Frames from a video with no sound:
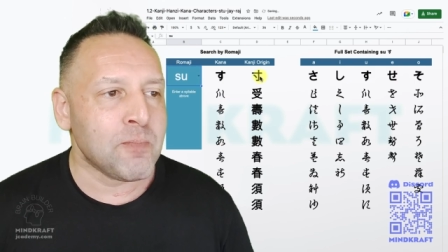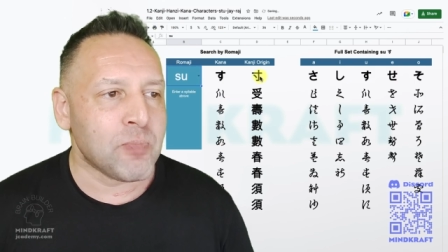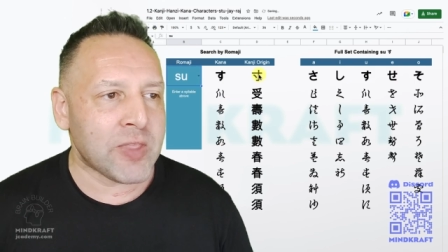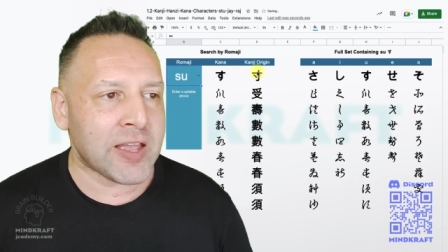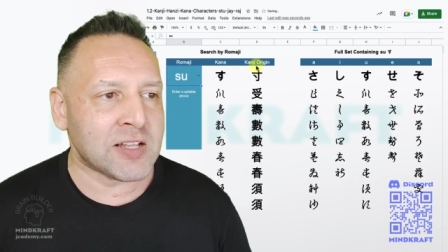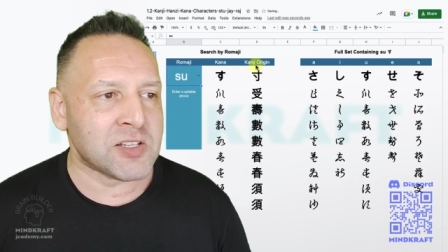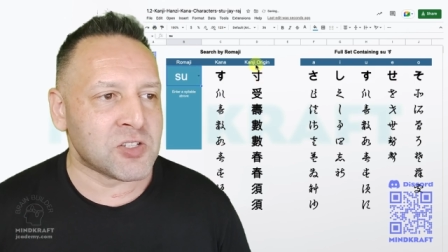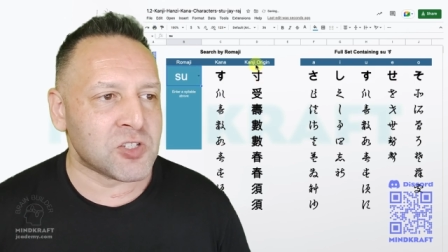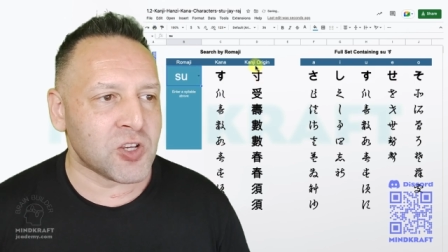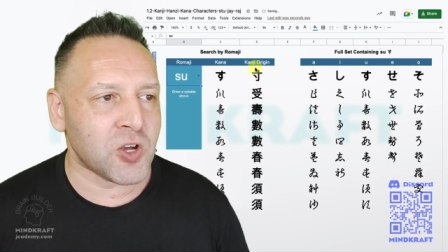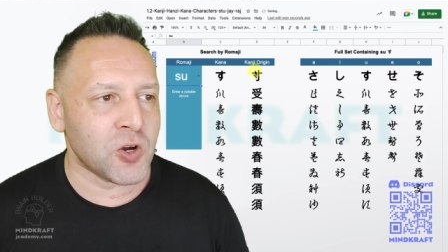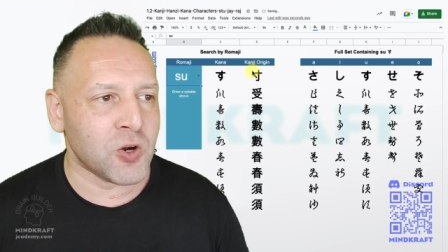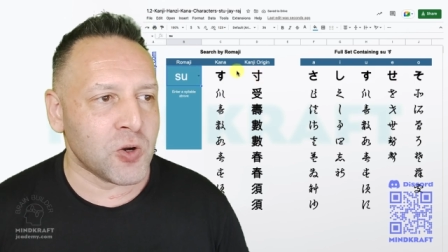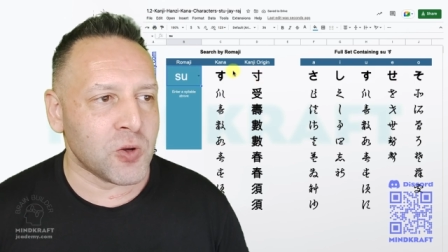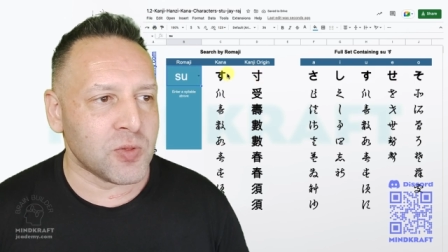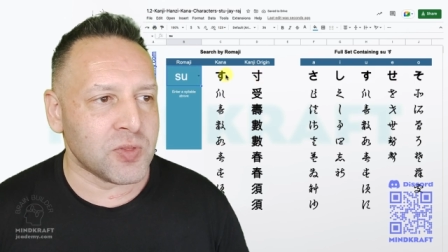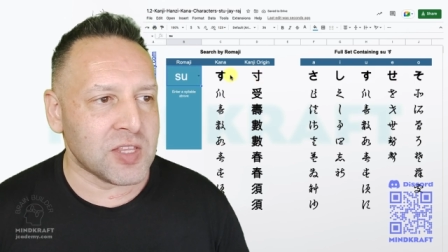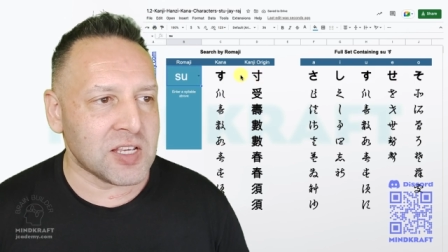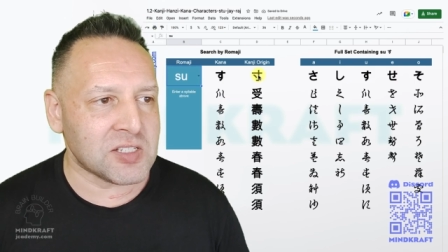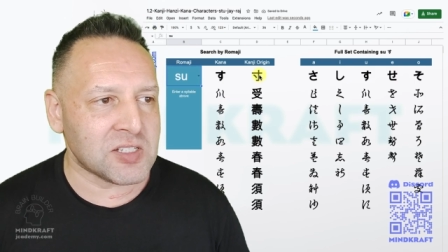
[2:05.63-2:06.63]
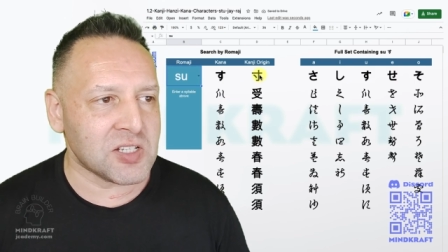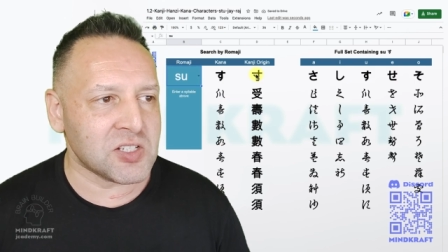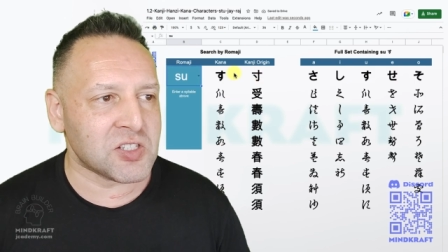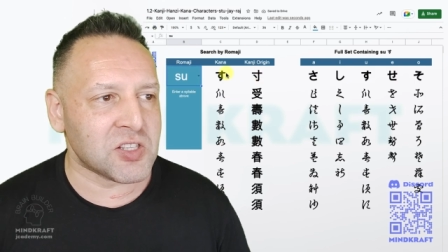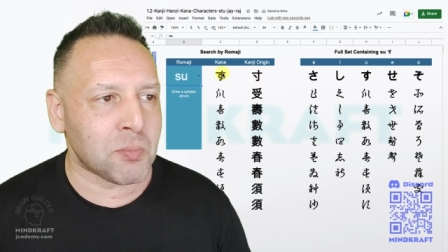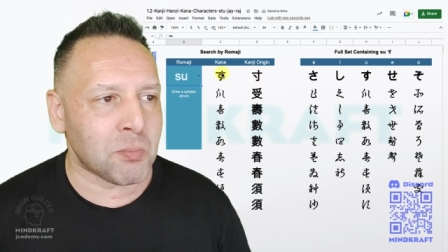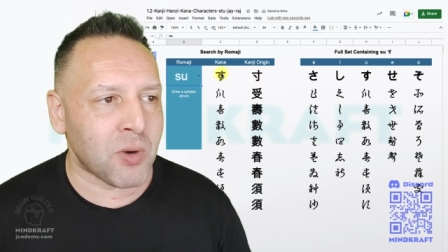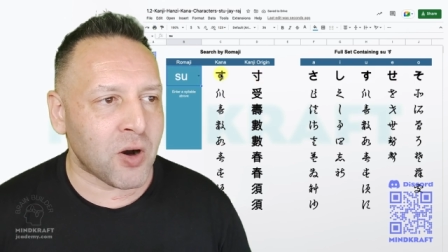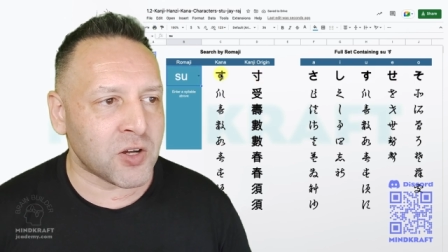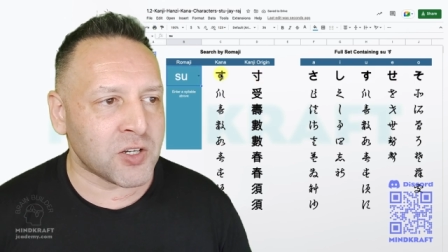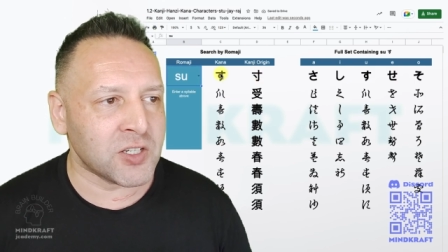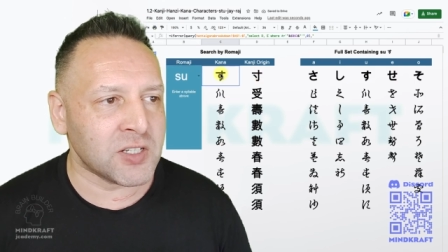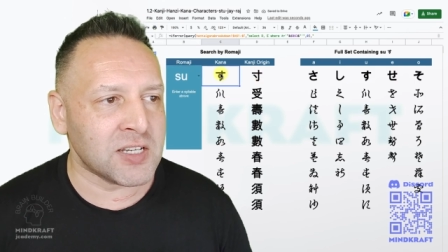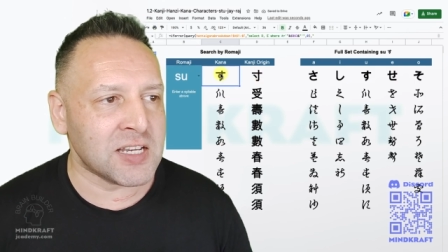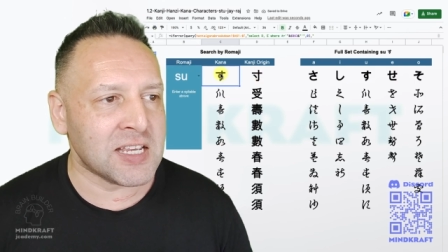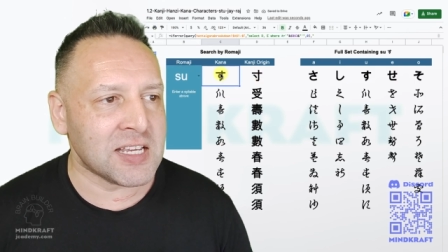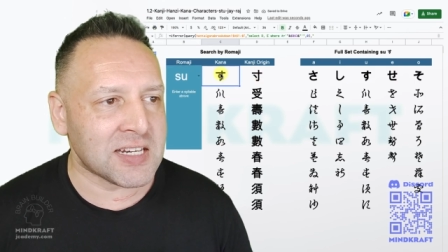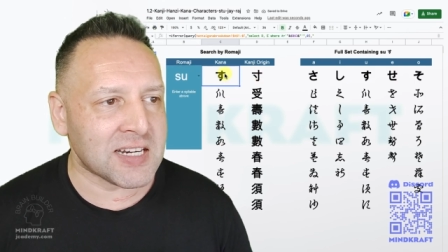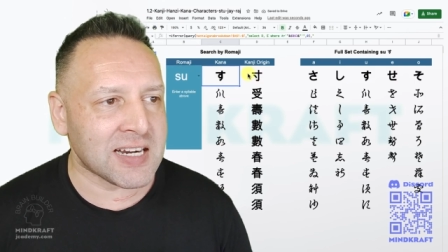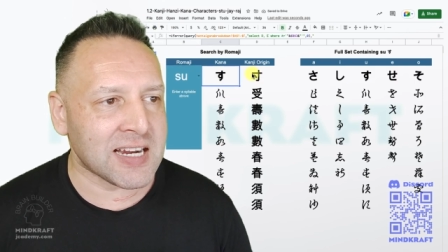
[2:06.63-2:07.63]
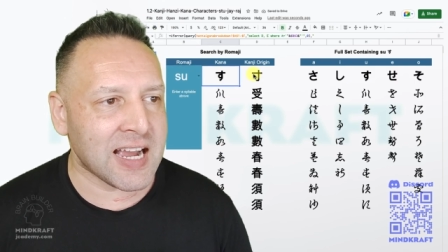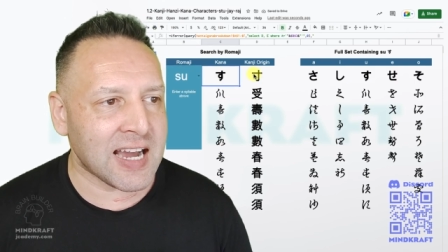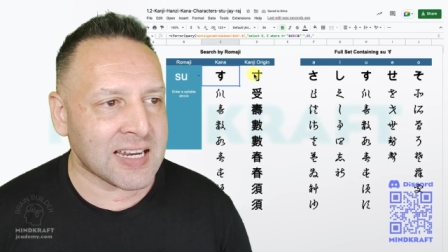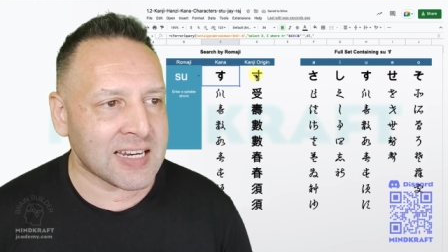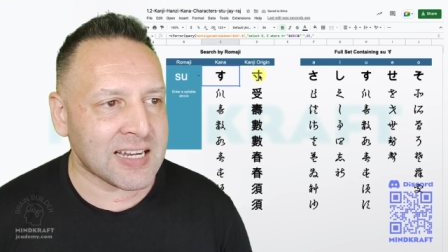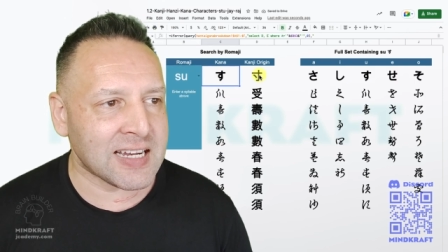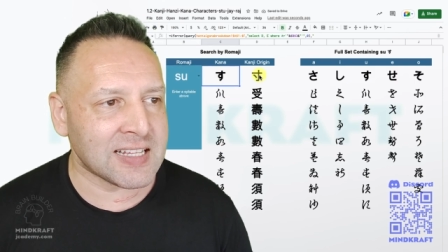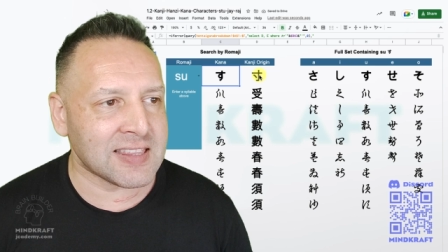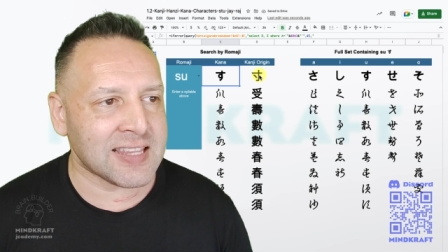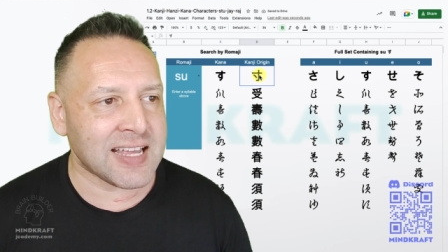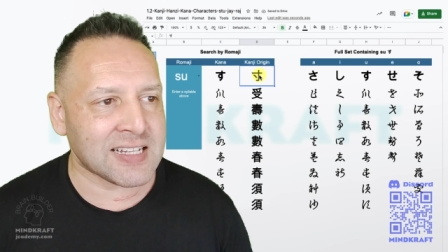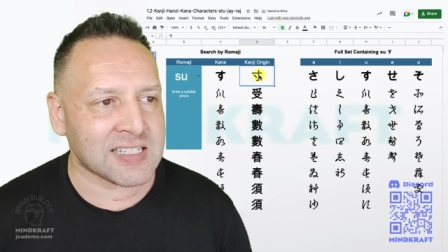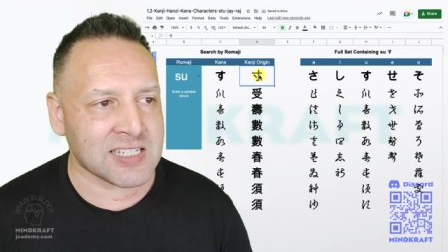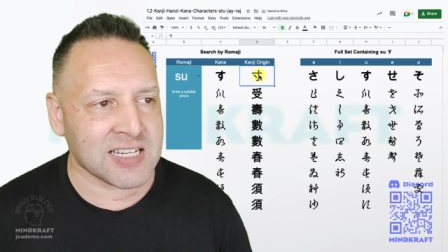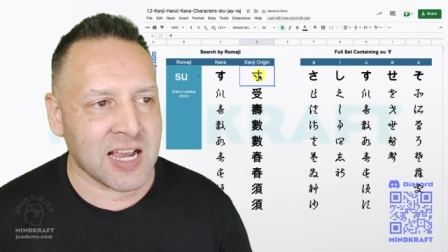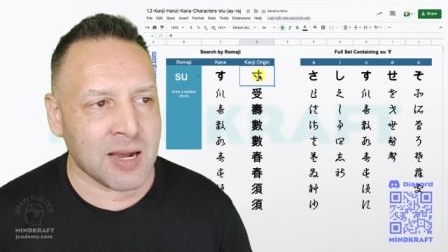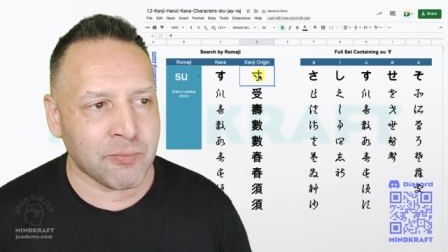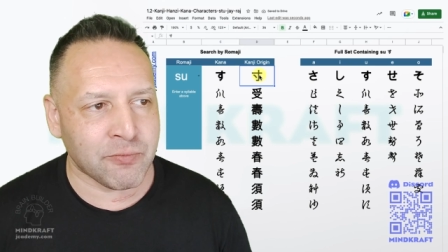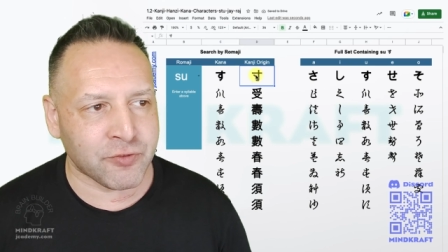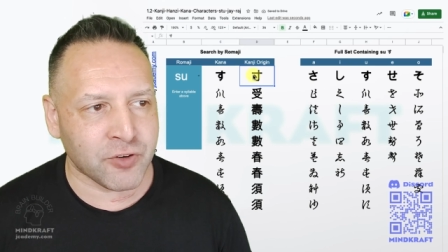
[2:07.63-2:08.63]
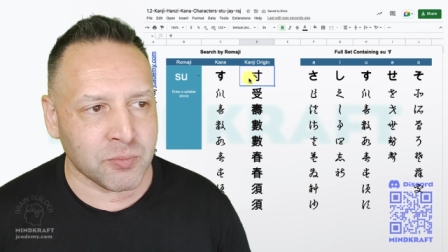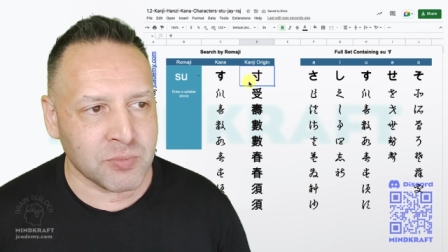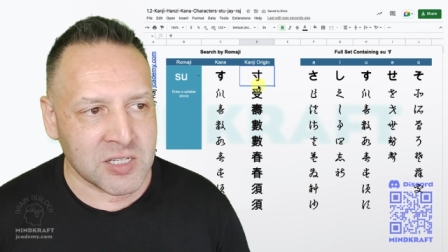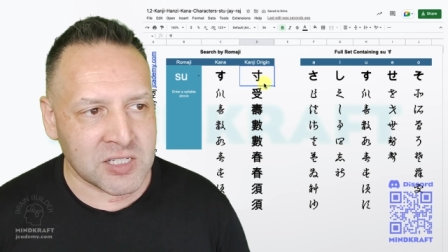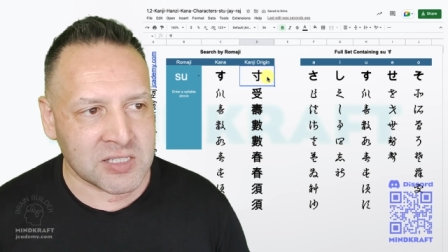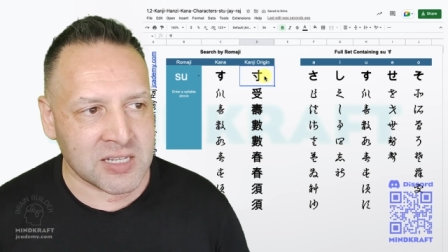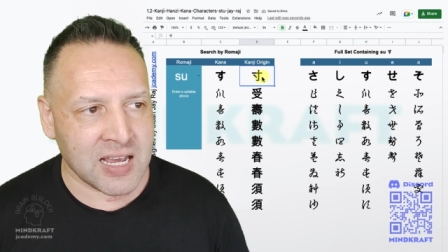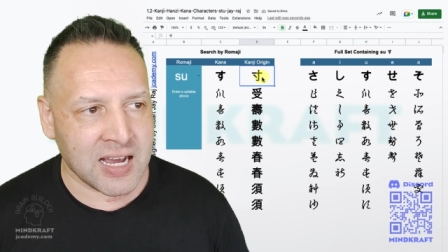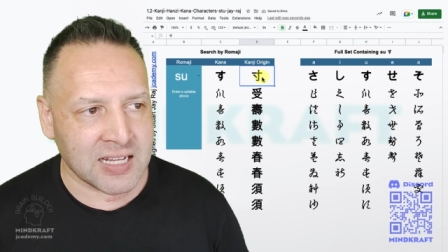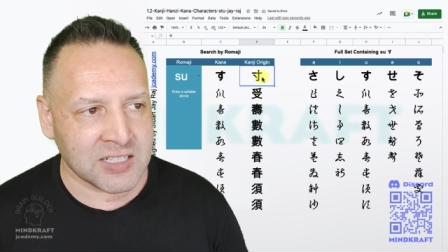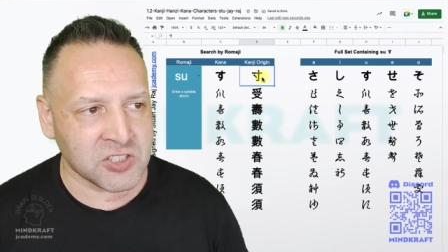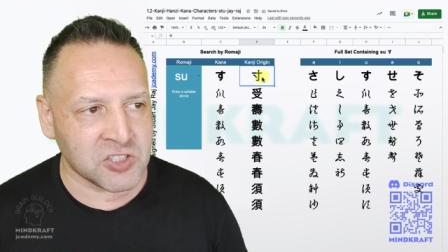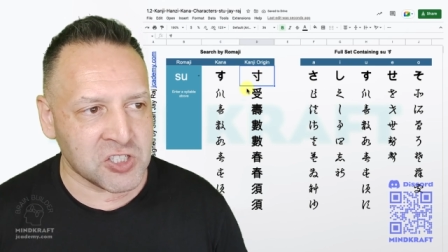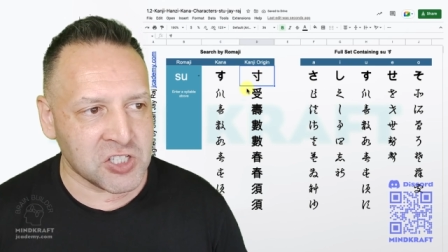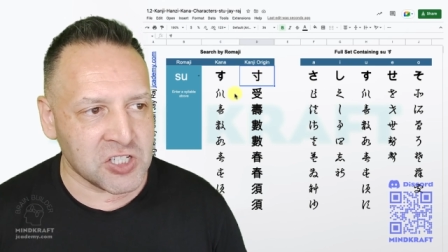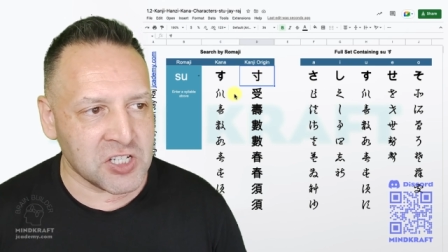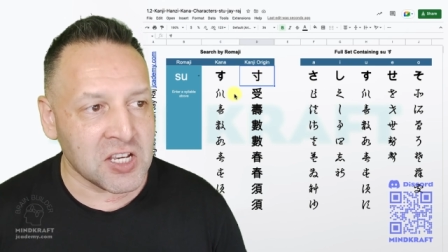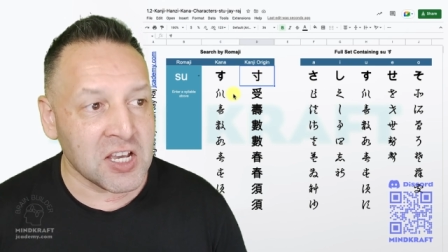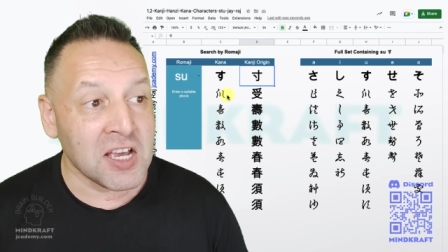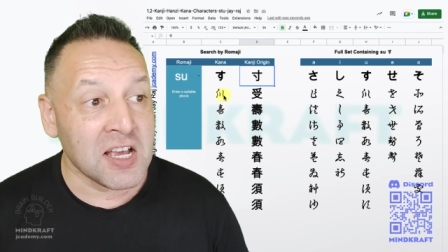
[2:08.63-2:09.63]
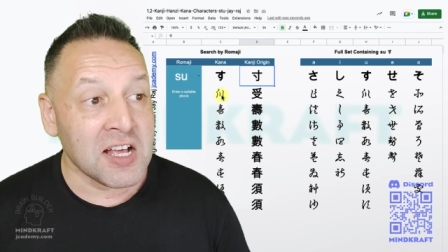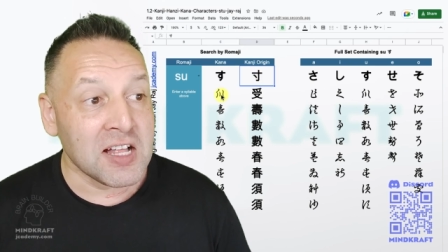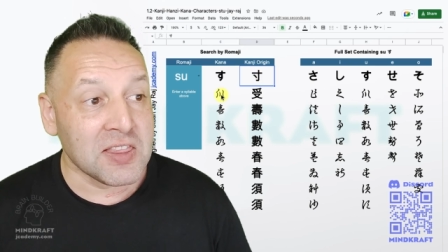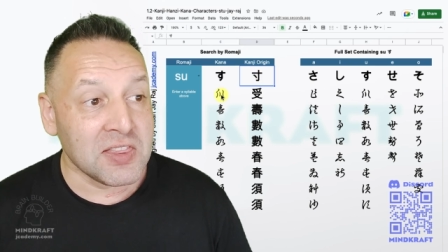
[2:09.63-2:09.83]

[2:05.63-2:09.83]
And so this is the modern hiragana that's come from this kanji.